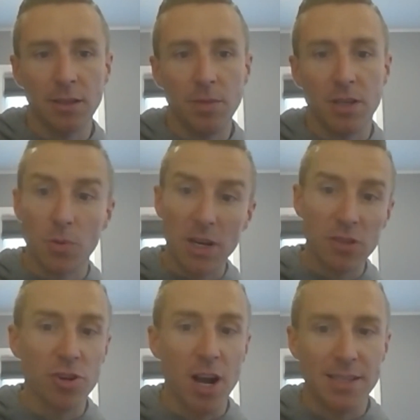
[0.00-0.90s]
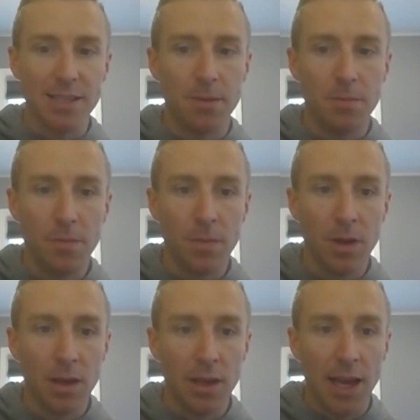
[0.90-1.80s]
because we can trust them
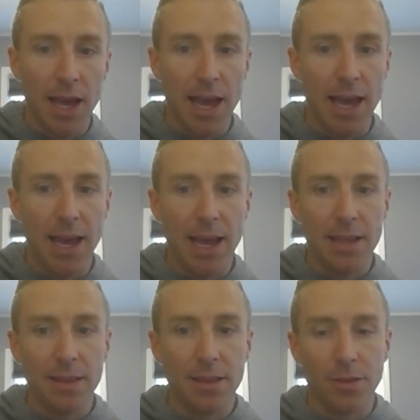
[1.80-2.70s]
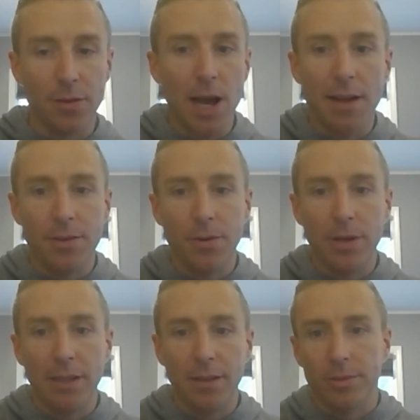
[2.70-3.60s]
and they're not
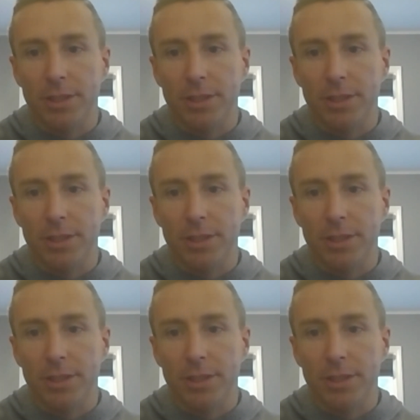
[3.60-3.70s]
doing